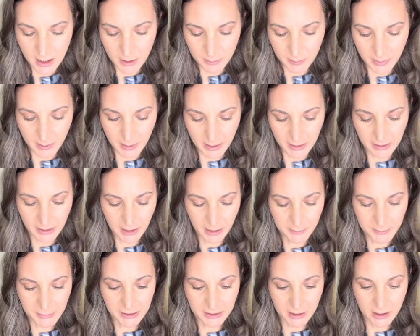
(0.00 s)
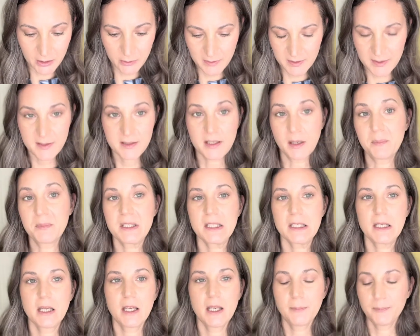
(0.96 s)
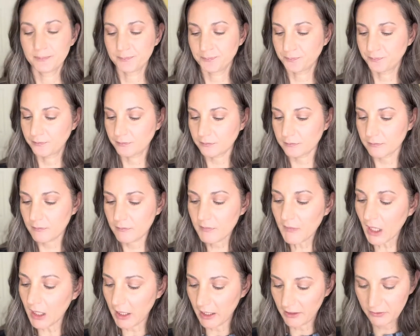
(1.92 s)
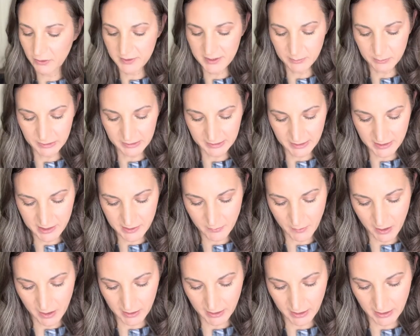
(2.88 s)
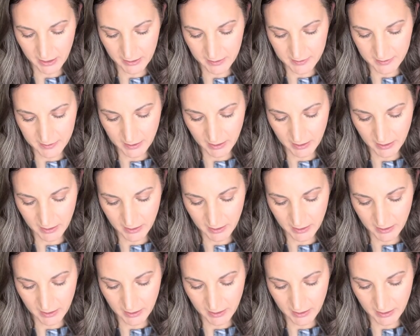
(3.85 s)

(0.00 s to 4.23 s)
but I'm gonna use some today. Like, for example, this one is